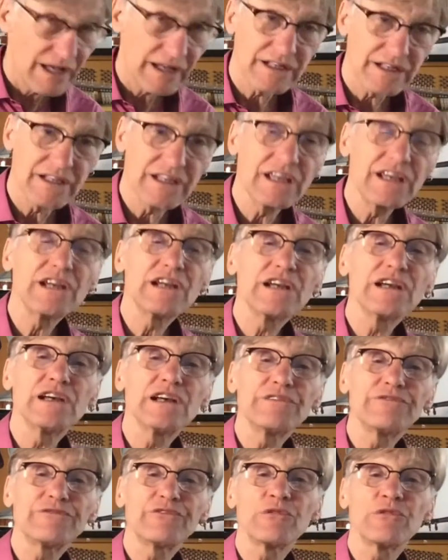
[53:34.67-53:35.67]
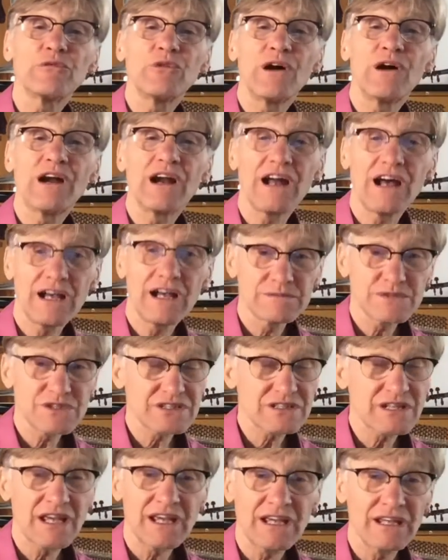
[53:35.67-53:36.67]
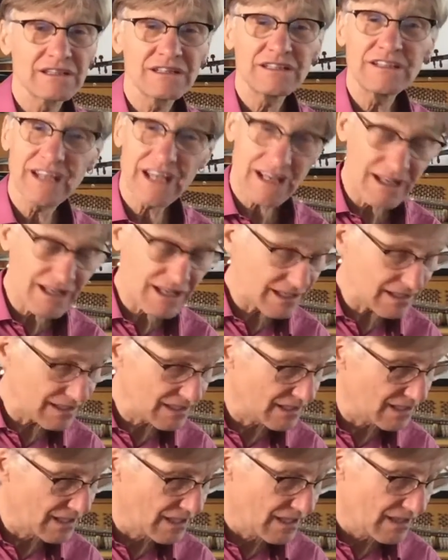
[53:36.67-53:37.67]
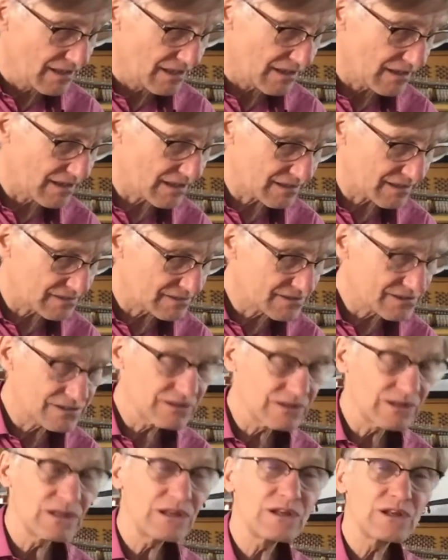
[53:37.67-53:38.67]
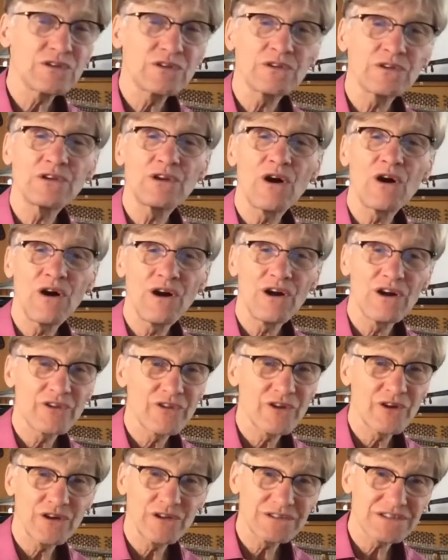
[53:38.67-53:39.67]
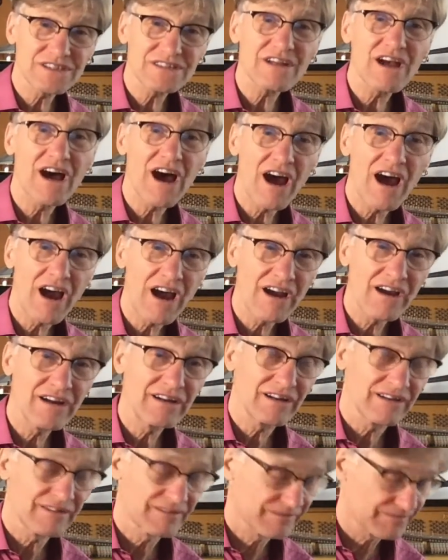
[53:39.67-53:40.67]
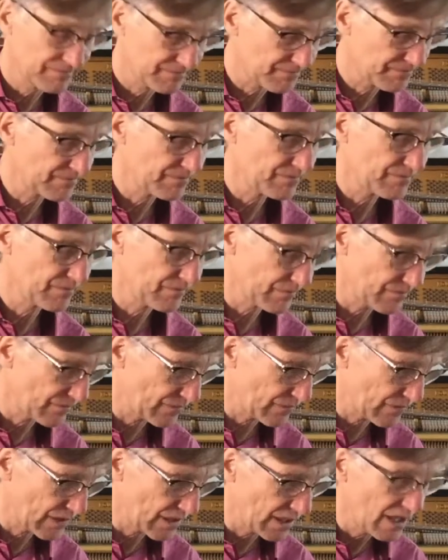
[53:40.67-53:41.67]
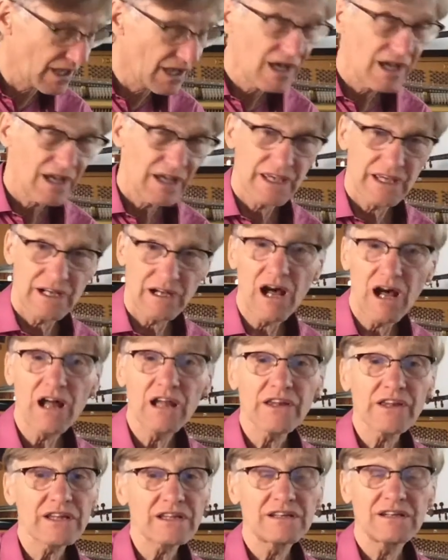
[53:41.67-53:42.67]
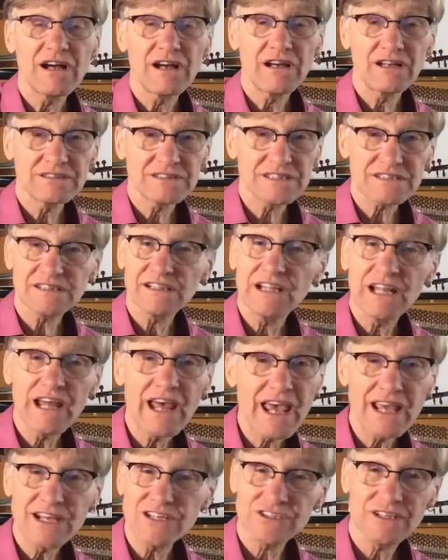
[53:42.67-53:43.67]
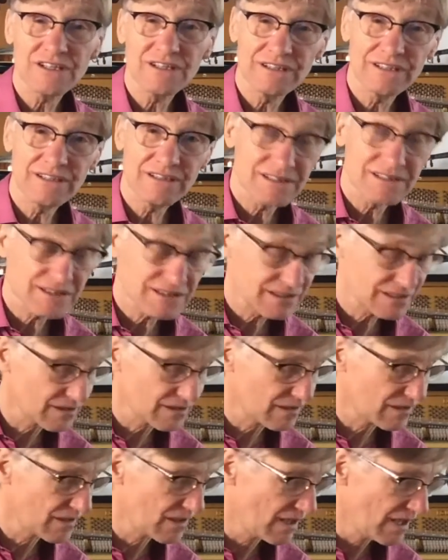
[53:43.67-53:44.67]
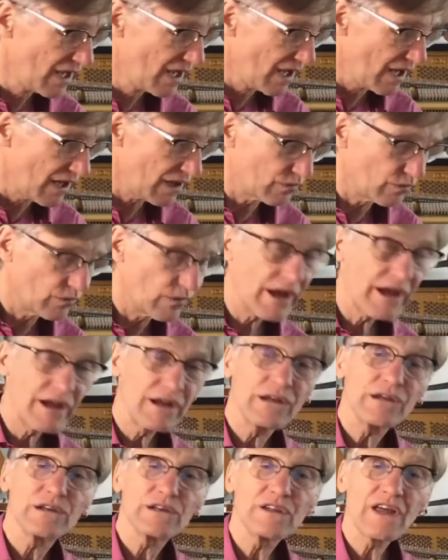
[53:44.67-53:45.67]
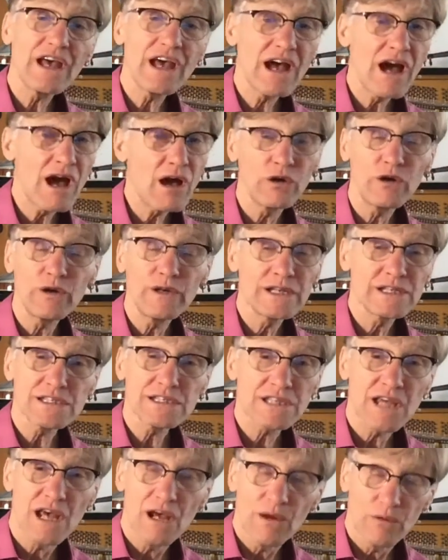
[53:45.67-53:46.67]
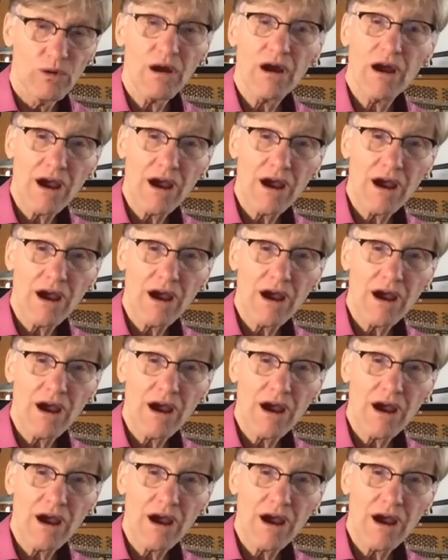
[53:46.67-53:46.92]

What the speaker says: Here from where I'm standing, I can see the northern star, and all the constellations are where they always were.